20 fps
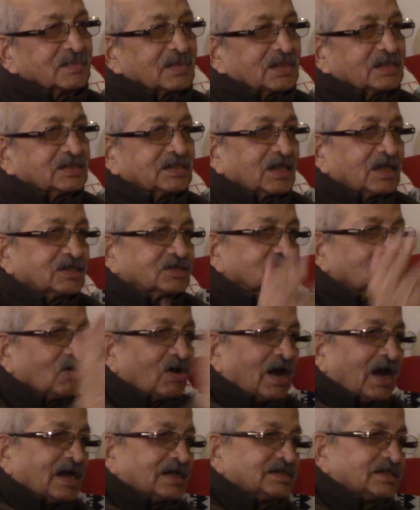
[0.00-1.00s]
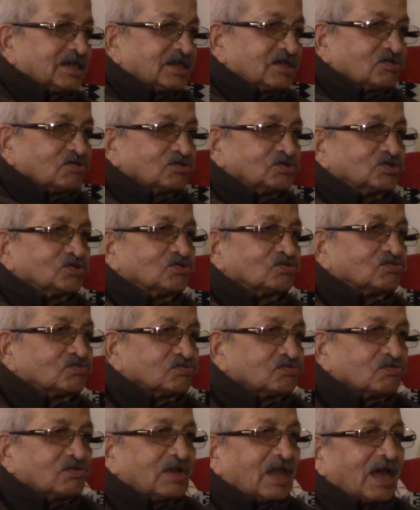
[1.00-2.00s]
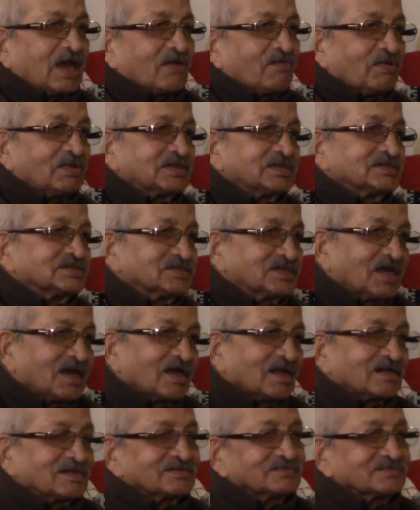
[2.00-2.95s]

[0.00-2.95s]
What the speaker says: There is no I, there is no you. No language is there.